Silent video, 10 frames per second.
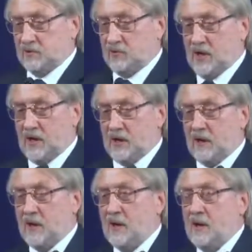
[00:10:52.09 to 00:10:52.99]

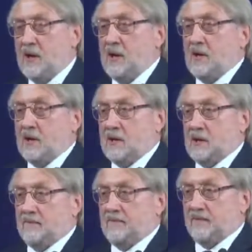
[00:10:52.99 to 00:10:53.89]
vaccination,
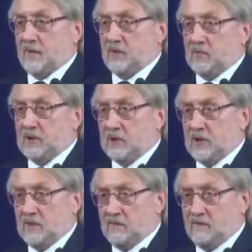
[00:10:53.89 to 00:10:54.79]
but currently